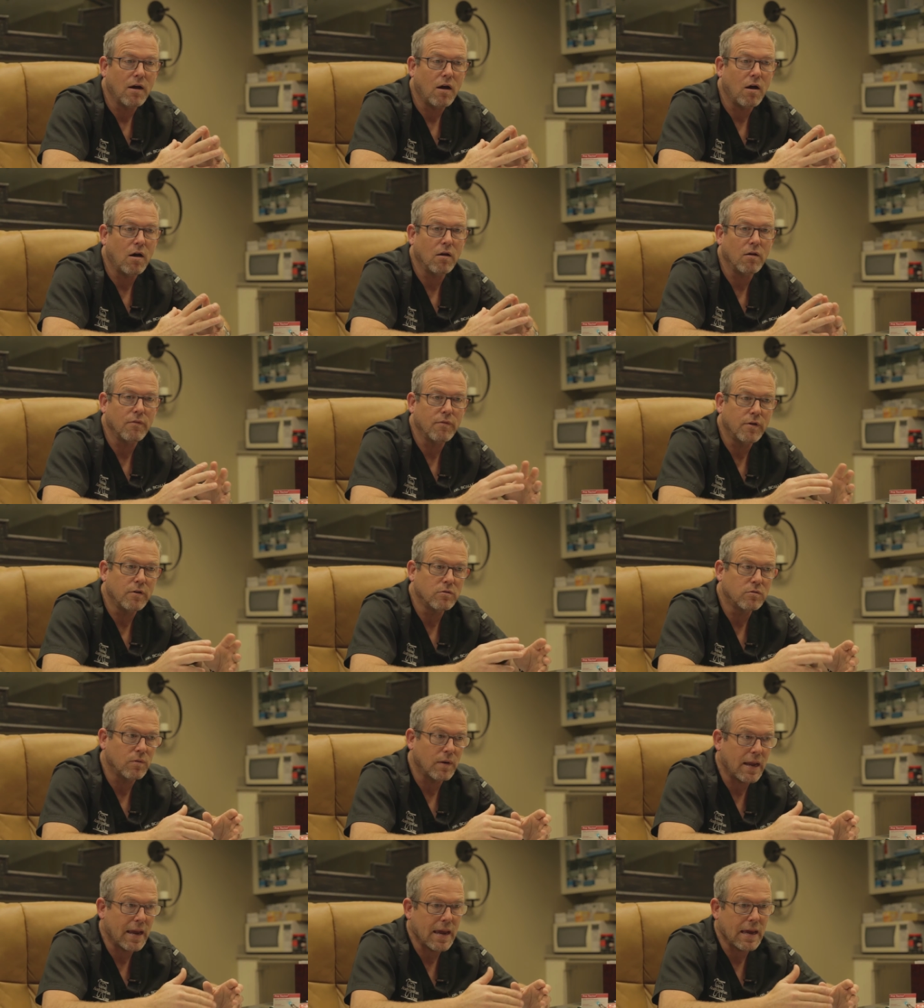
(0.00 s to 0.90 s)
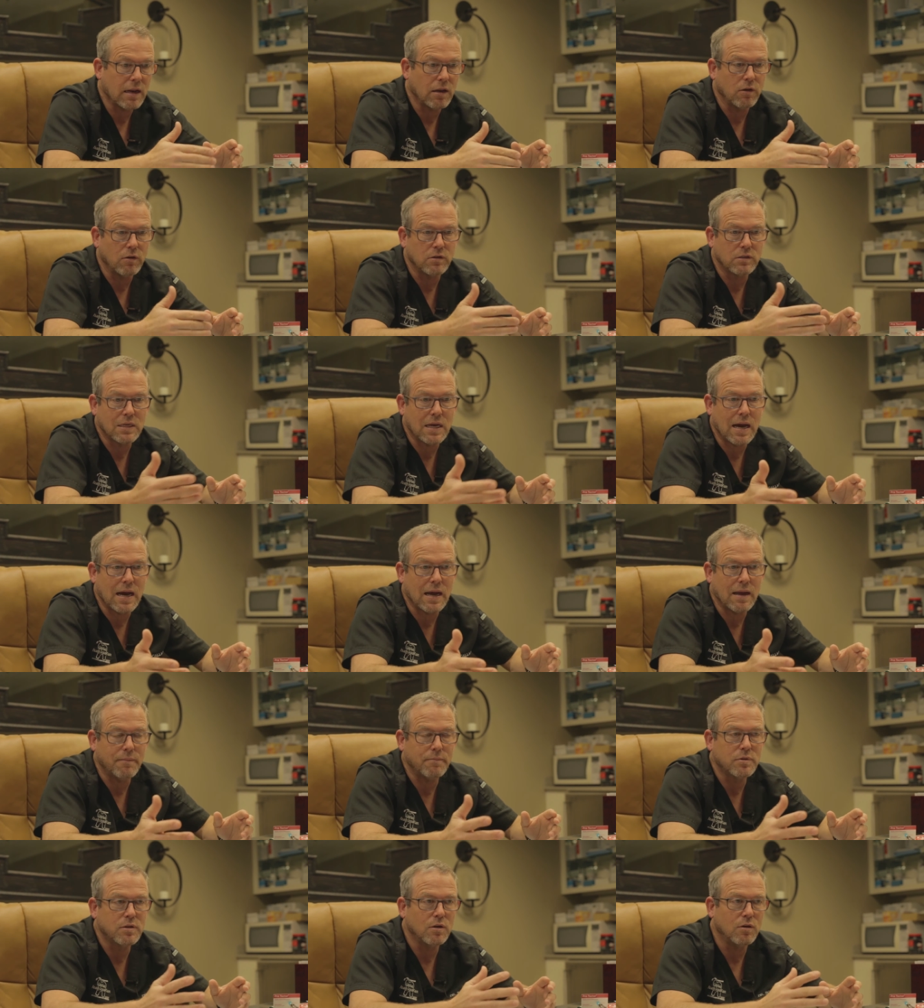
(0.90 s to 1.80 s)
All of those would add little
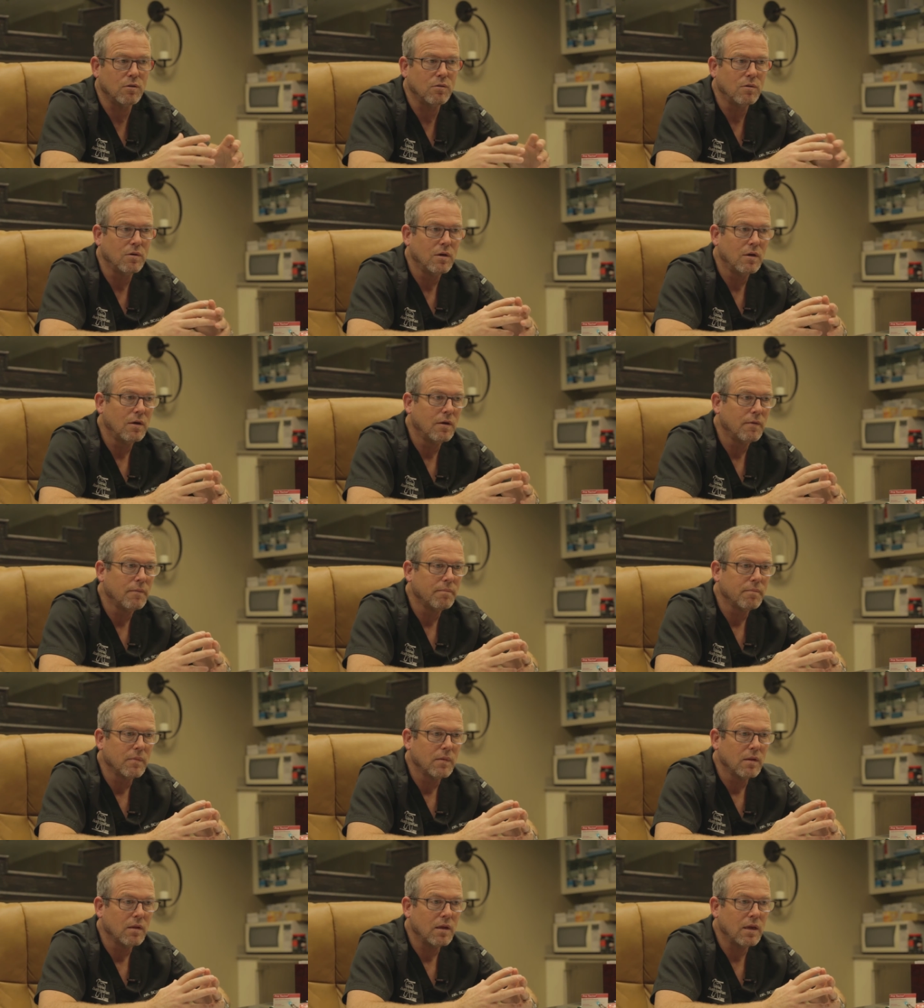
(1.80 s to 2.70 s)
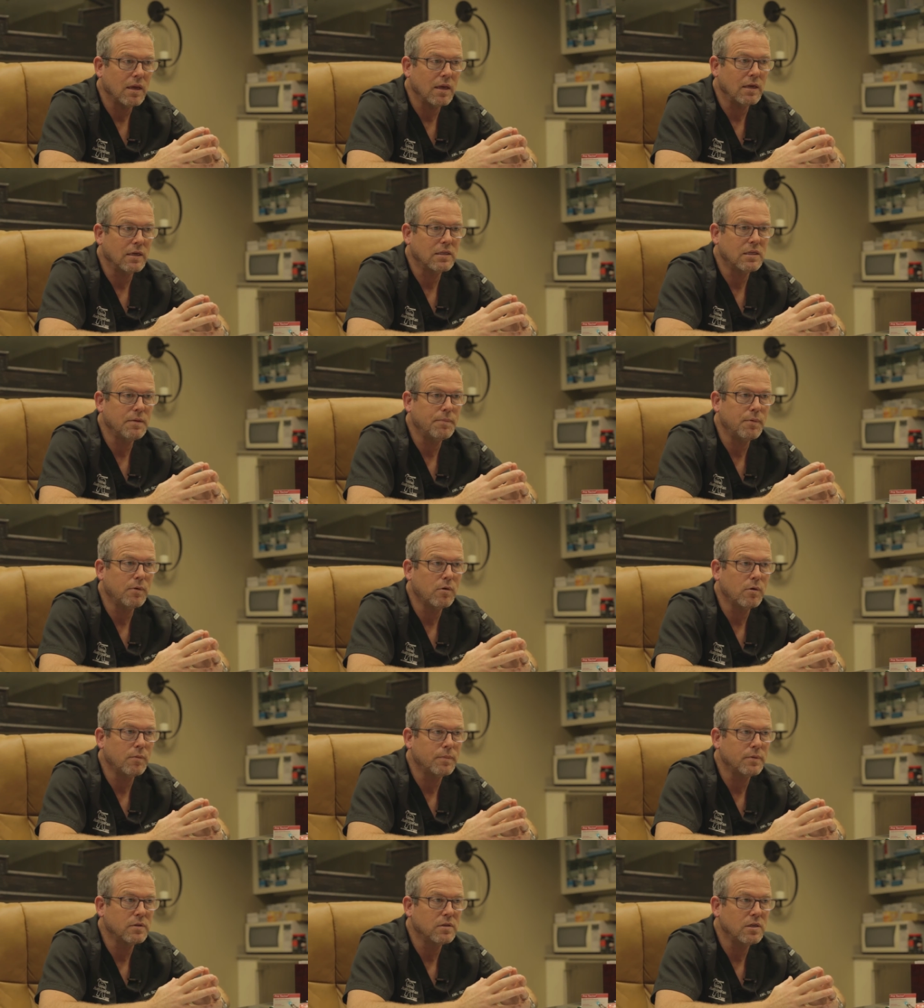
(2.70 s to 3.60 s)
time. So in a
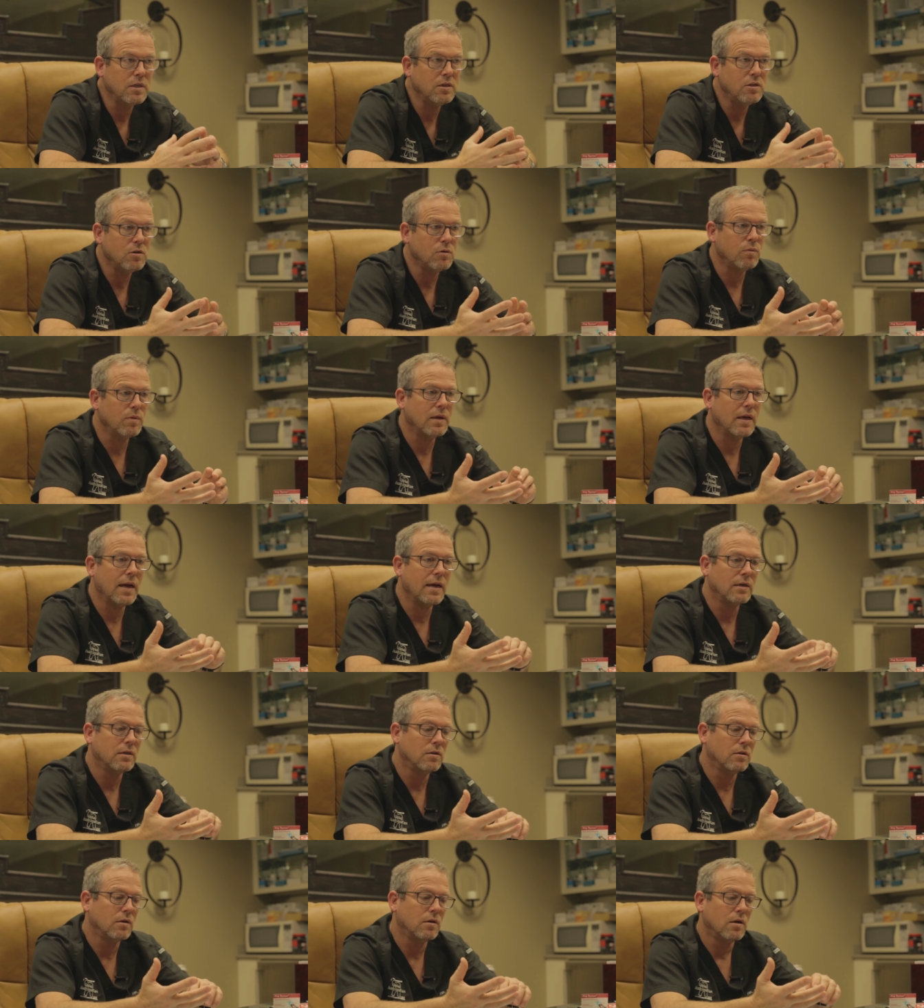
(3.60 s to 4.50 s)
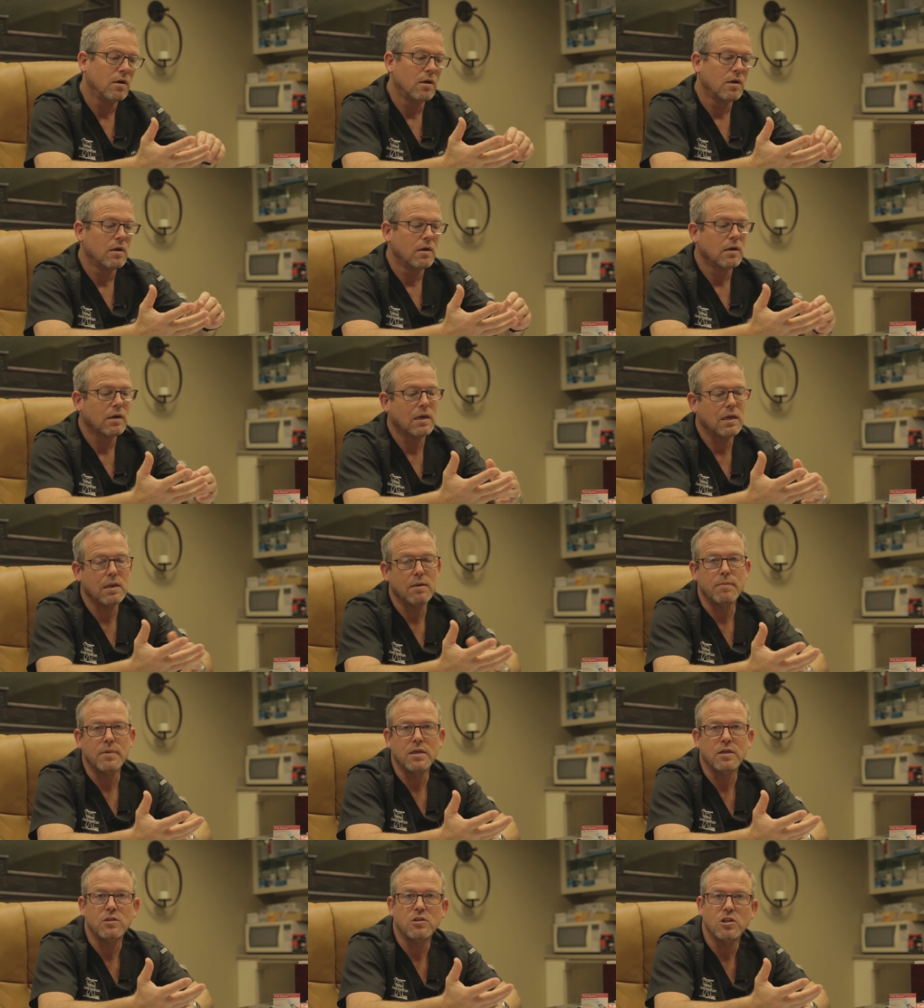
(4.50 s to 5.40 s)
typical procedure, we had to get
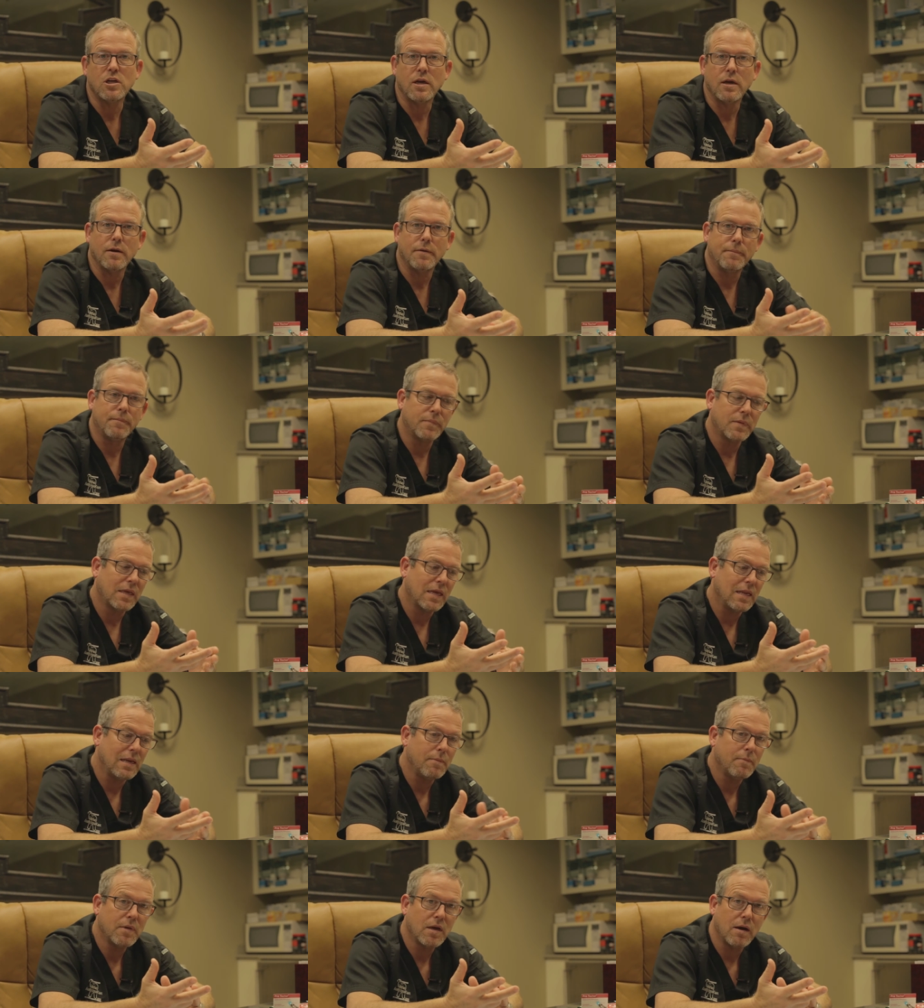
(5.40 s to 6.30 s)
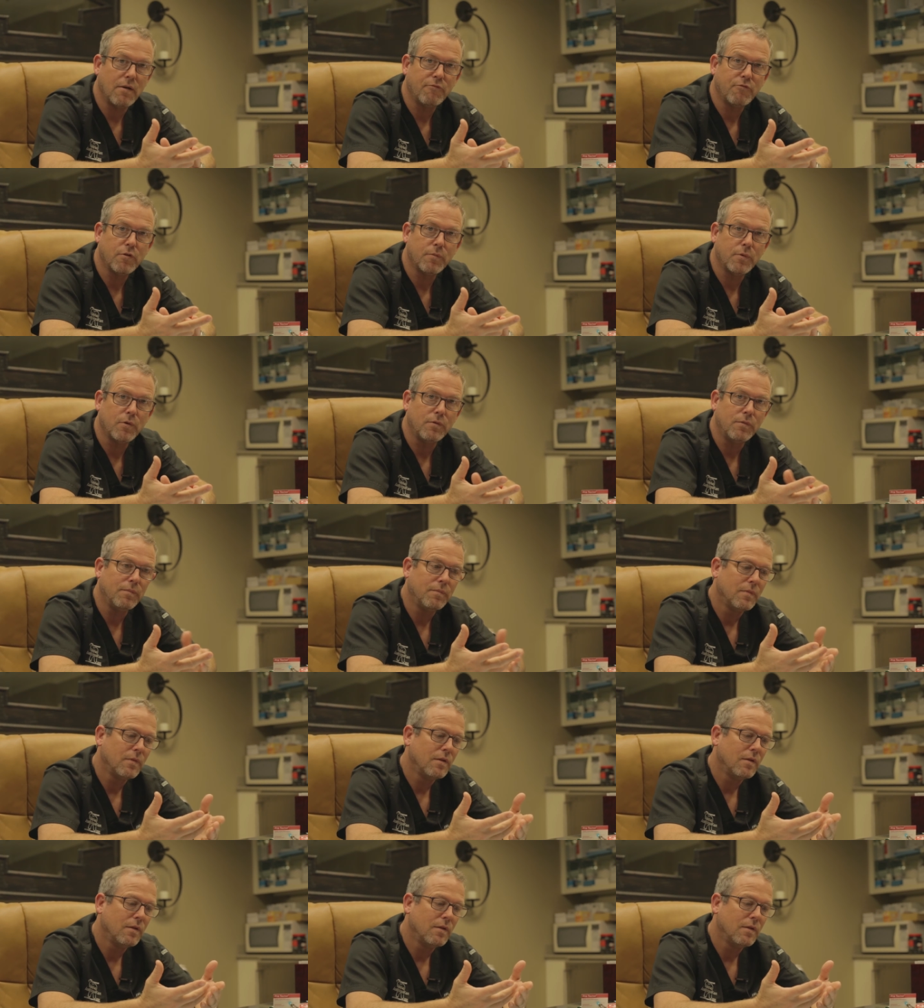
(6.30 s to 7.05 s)
him in a chair, get him comfortable.